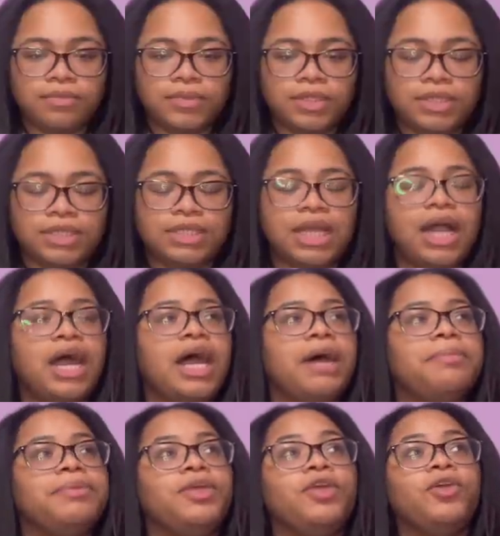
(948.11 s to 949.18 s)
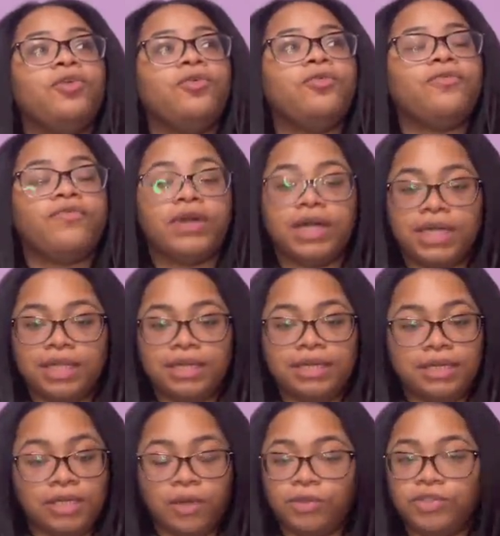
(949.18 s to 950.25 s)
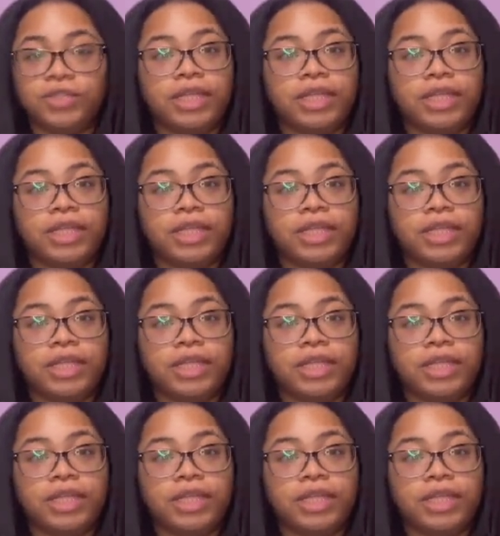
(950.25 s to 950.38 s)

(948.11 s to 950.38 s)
Stop, you fucking, don't you